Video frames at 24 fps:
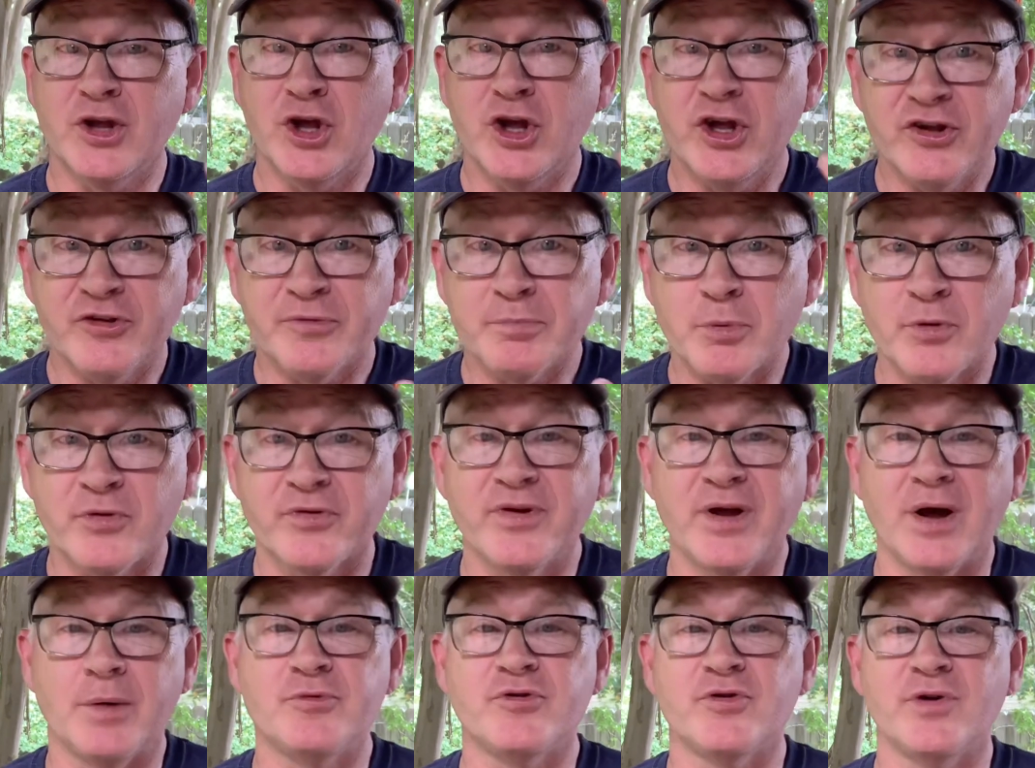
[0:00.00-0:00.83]
his
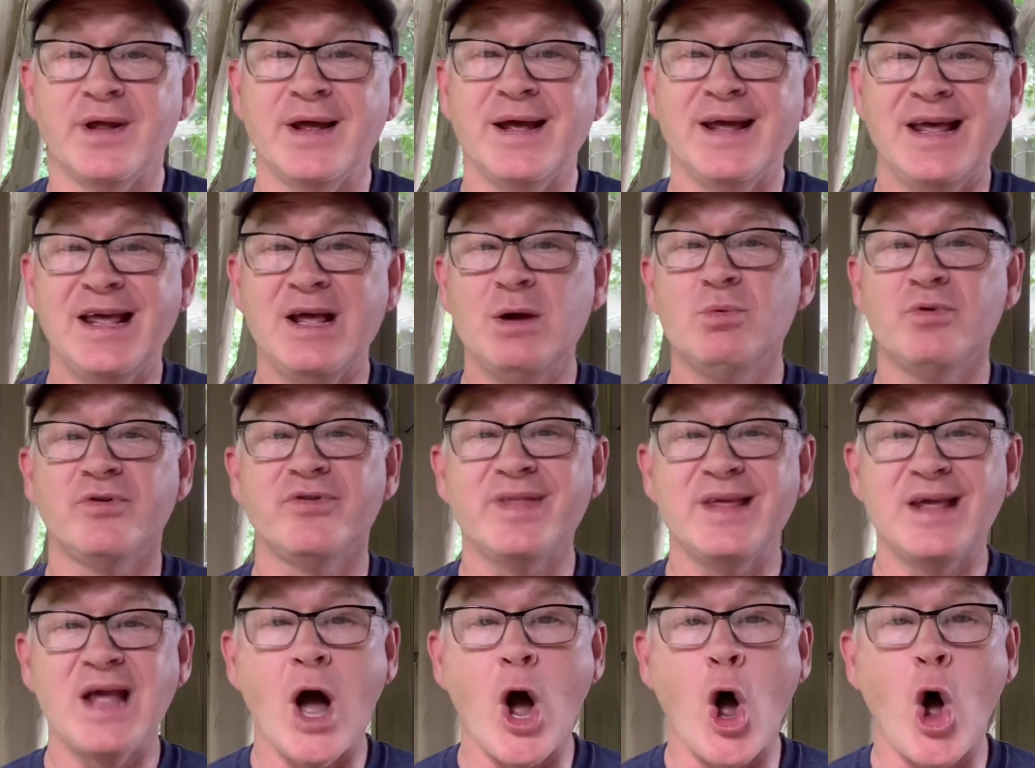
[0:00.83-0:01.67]
perception, he was
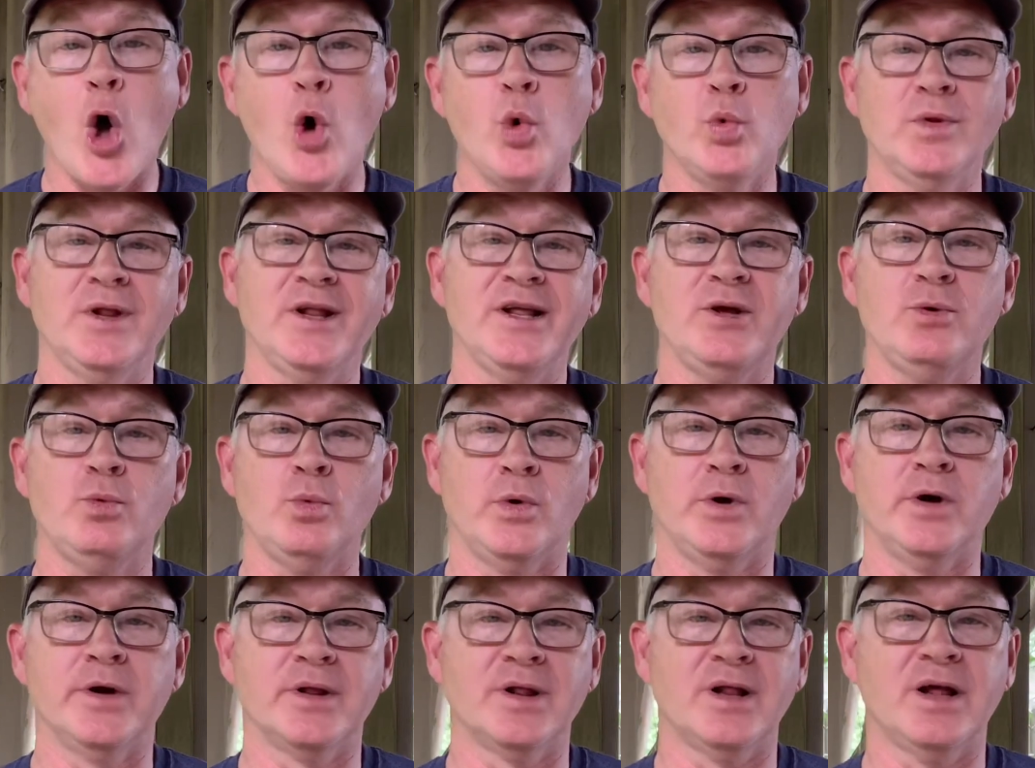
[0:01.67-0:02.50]
the only
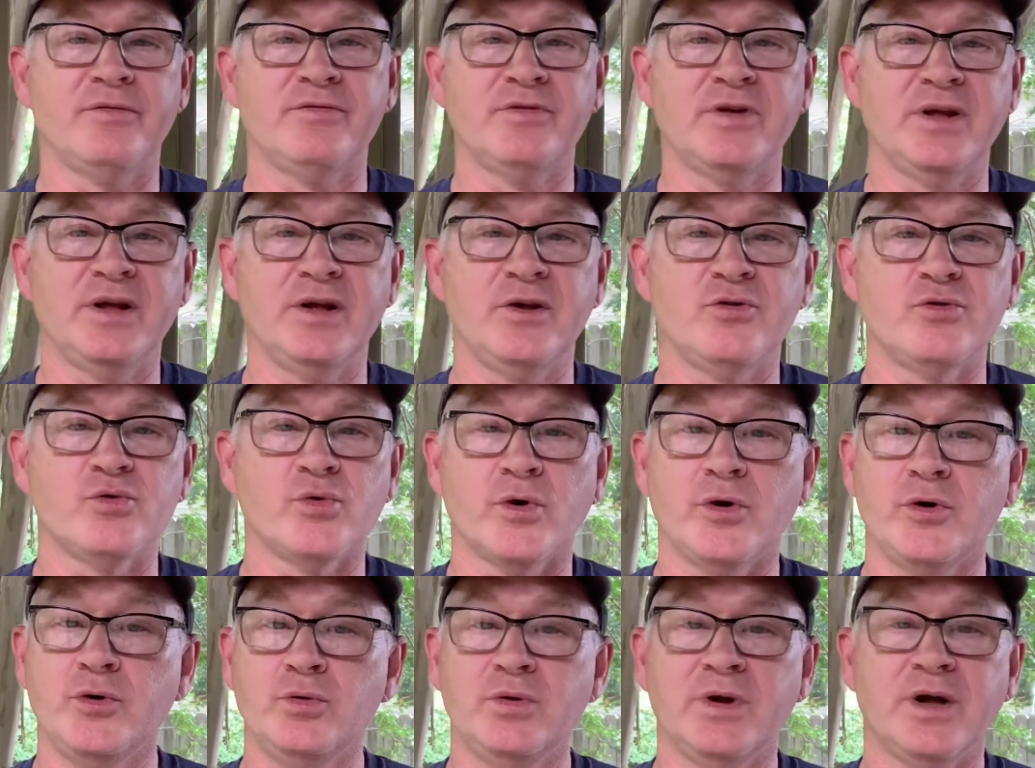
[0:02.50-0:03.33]
one left in
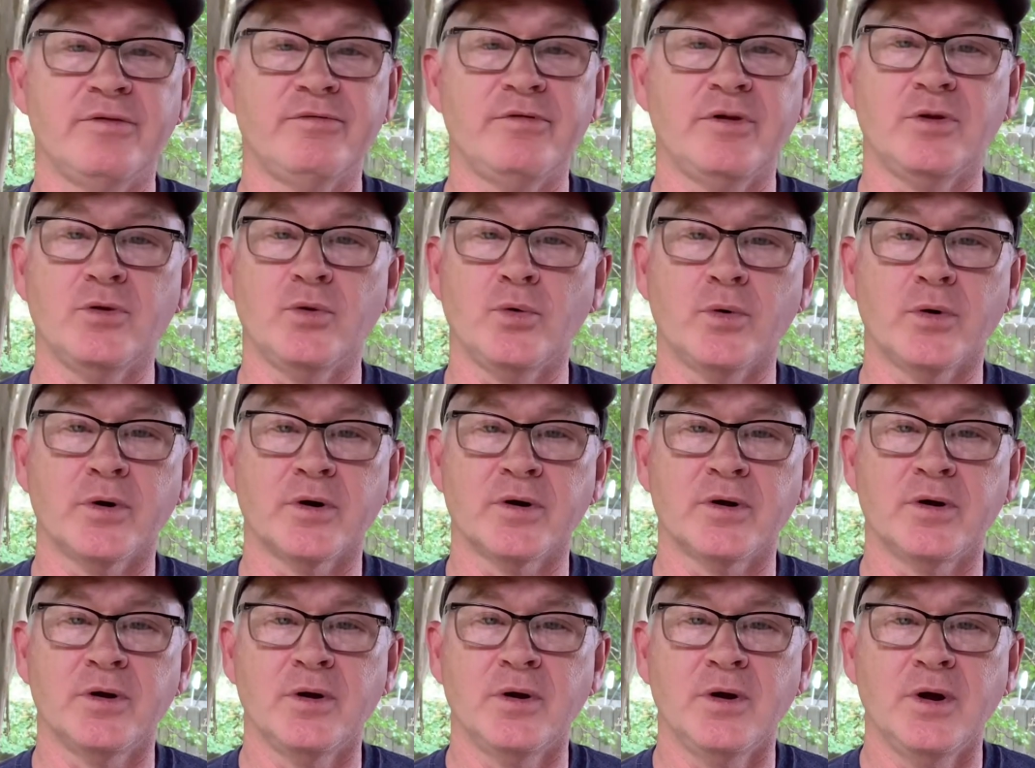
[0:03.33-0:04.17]
Israel who loved the Lord,
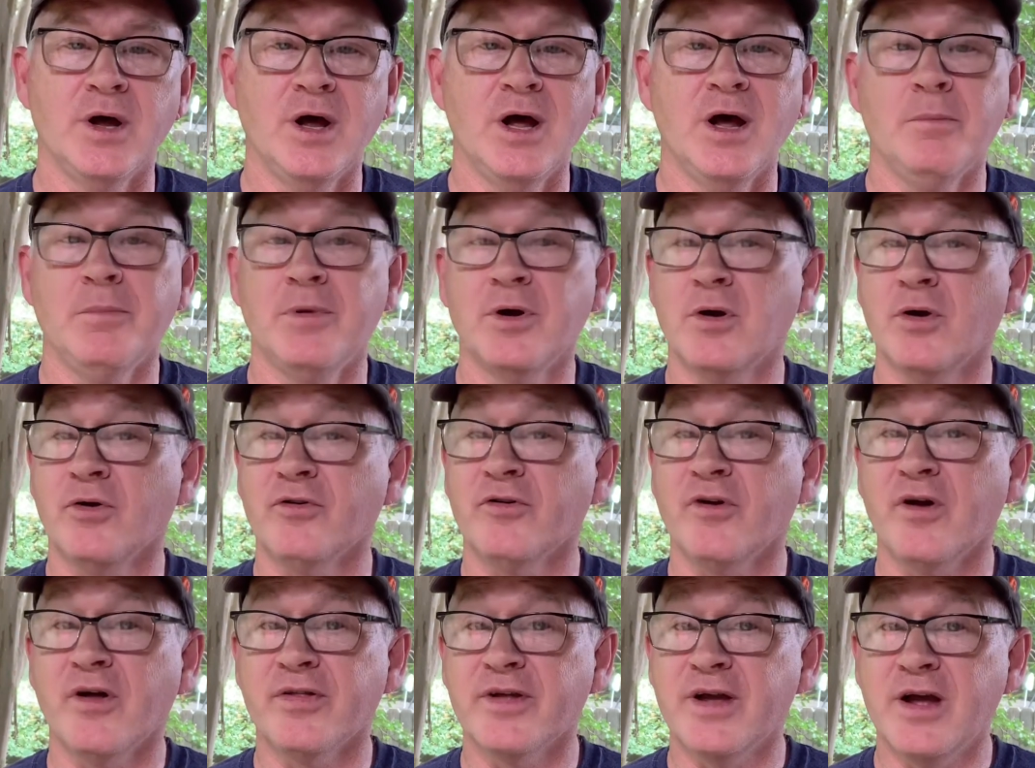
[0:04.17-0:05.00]
because
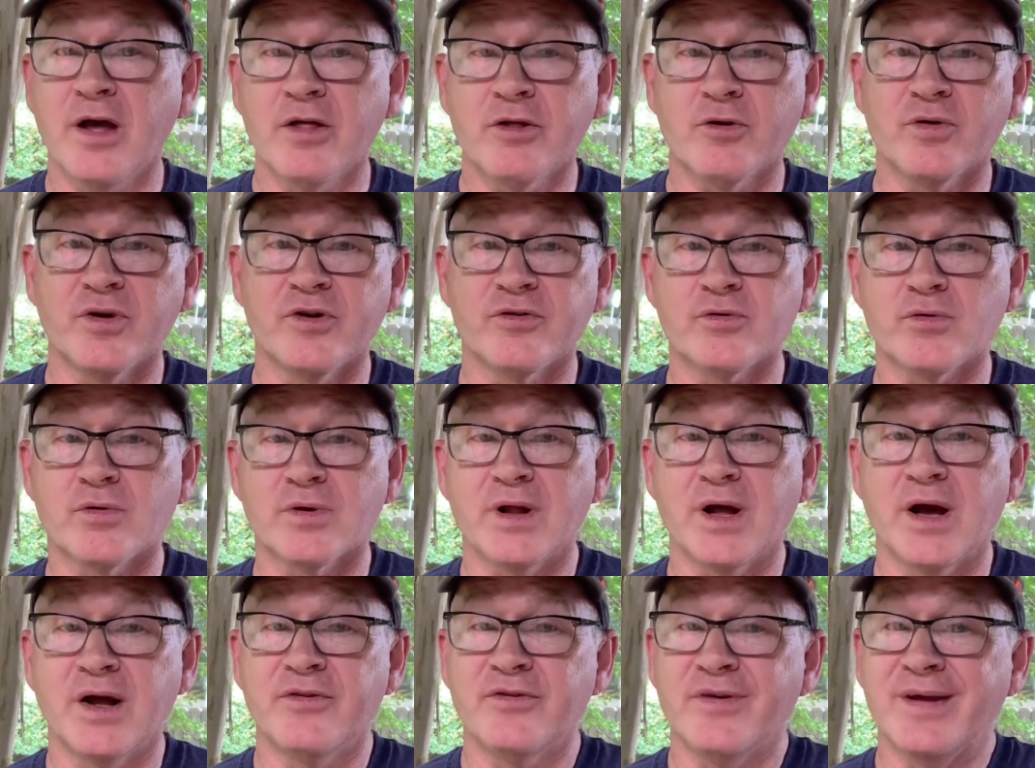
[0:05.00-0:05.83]
all the other
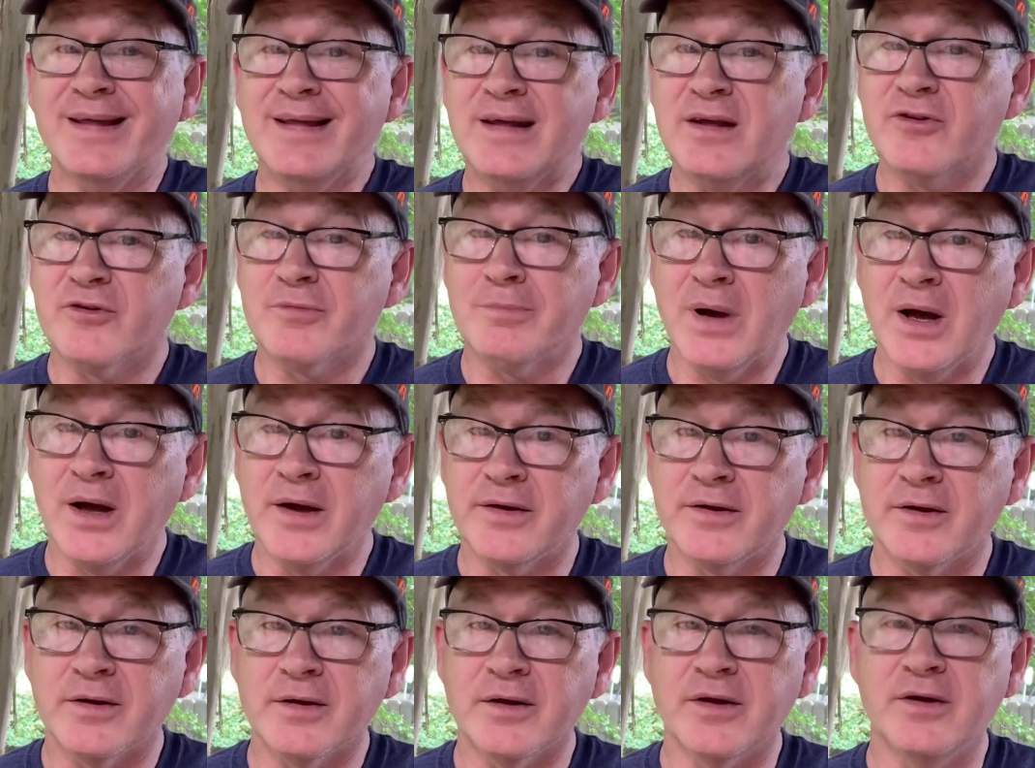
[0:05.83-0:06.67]
Israelites, in his
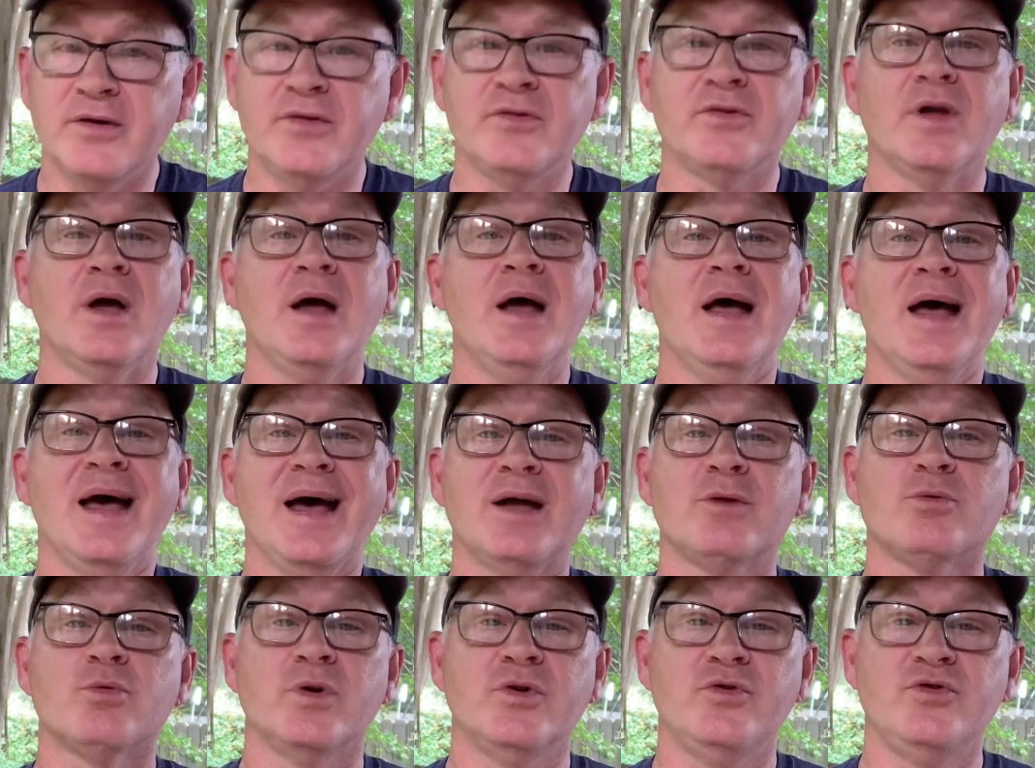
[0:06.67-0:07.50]
mind at least,
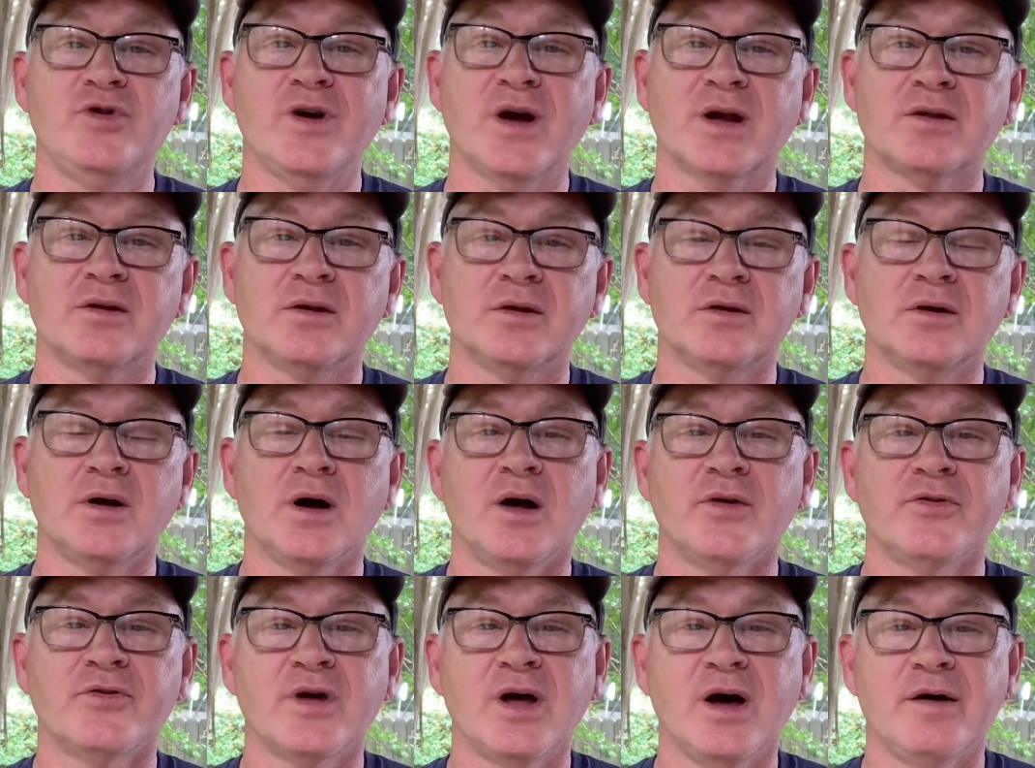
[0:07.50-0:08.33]
had rejected
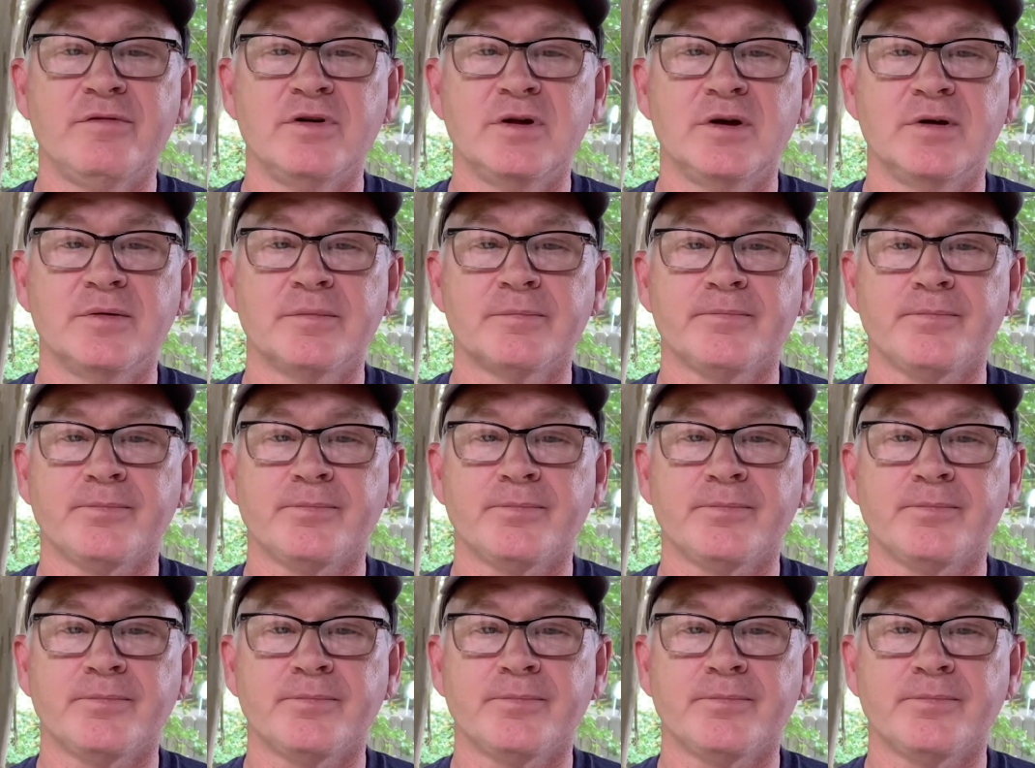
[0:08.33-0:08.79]
God's covenant.